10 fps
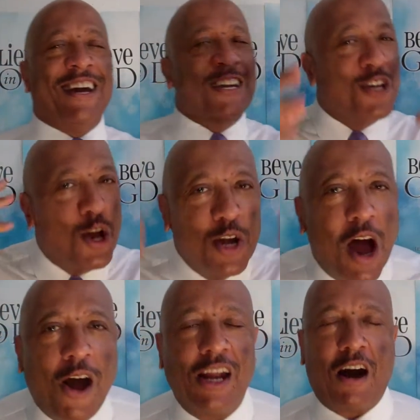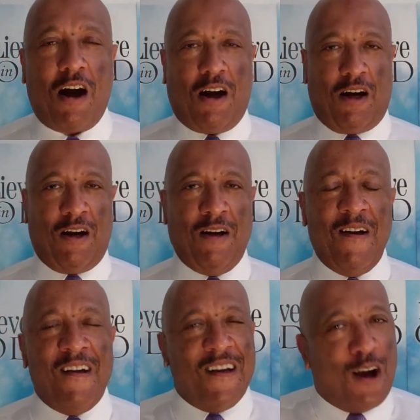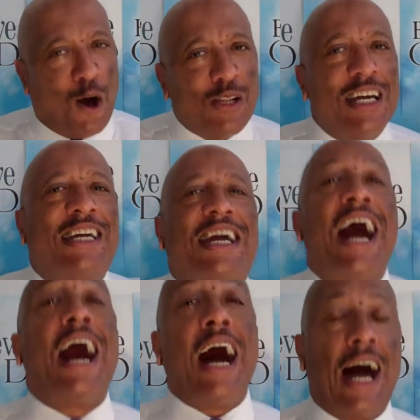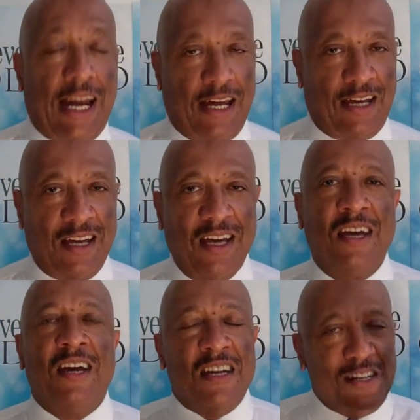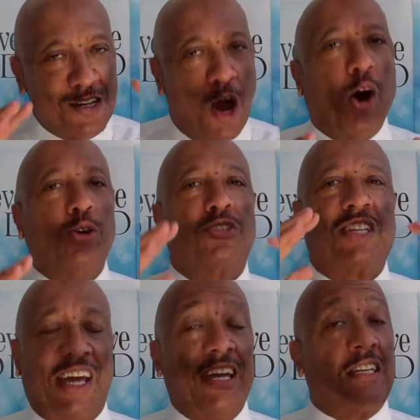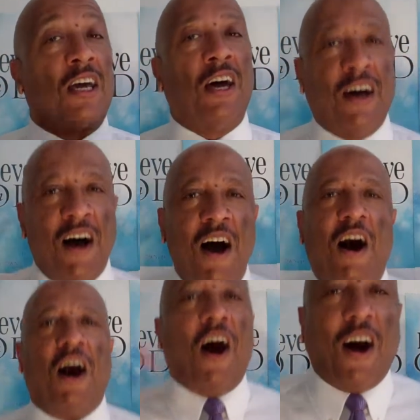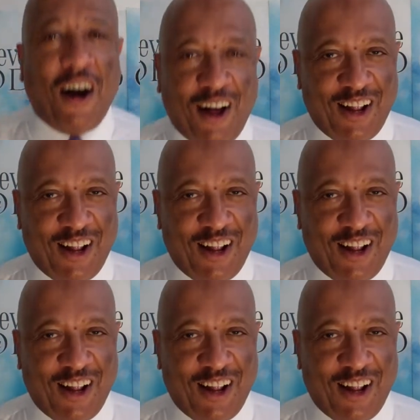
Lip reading: you know it all. Only God knows it all.